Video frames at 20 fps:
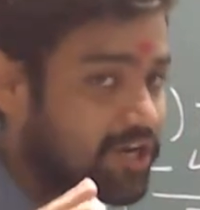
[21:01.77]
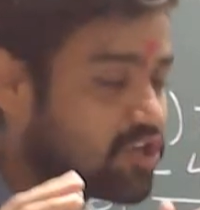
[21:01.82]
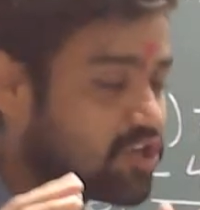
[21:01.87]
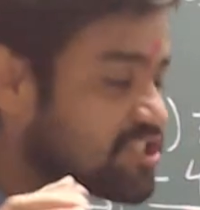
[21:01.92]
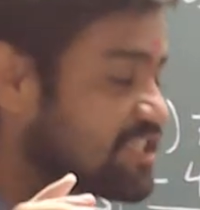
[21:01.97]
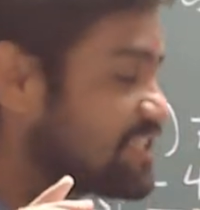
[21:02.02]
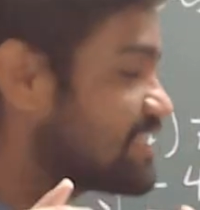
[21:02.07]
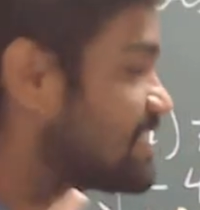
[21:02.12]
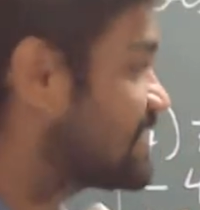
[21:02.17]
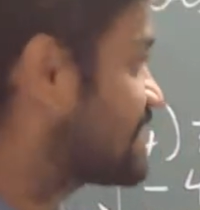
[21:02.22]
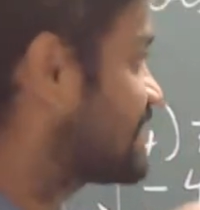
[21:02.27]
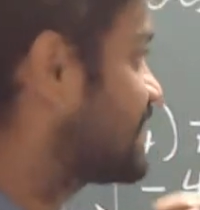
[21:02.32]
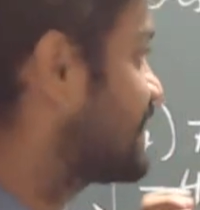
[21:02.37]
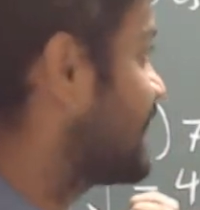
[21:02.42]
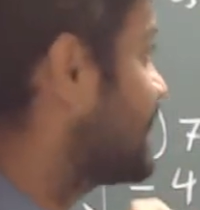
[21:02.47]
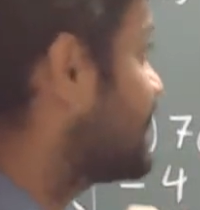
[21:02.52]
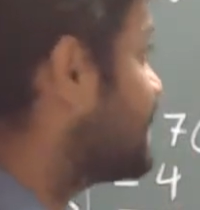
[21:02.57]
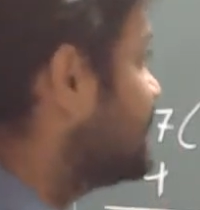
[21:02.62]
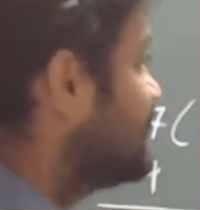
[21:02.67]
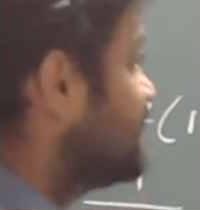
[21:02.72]
concentrate
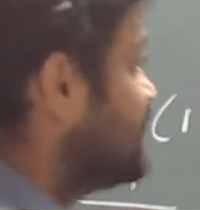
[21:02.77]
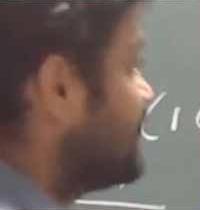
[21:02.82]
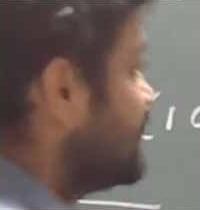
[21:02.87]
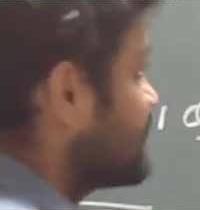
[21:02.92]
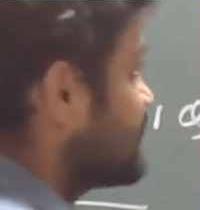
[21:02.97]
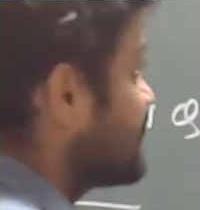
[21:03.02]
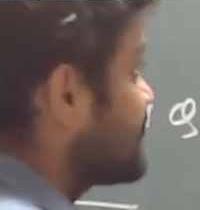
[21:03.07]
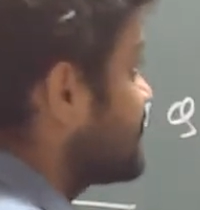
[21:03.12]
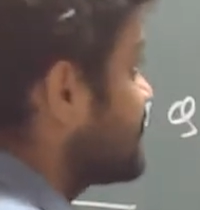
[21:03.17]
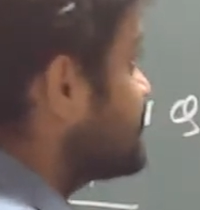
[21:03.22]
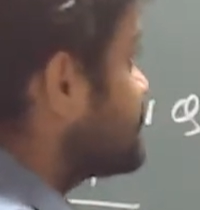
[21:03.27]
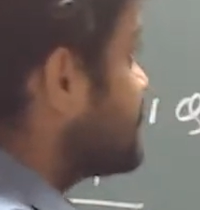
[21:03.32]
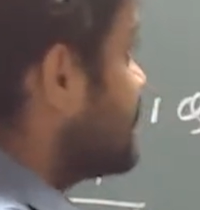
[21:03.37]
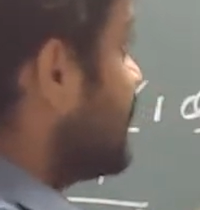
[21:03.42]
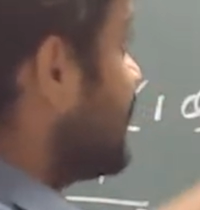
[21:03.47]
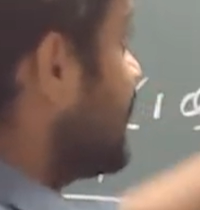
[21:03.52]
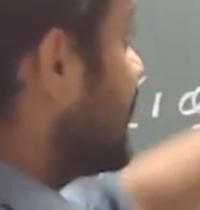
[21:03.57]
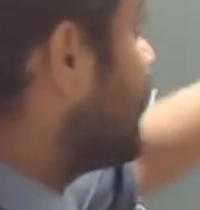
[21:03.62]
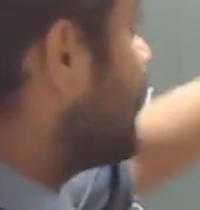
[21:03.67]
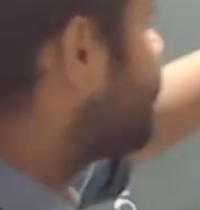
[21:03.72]
here, that is
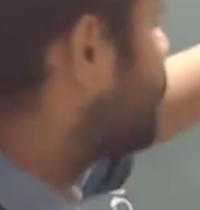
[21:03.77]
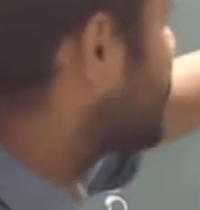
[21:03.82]
if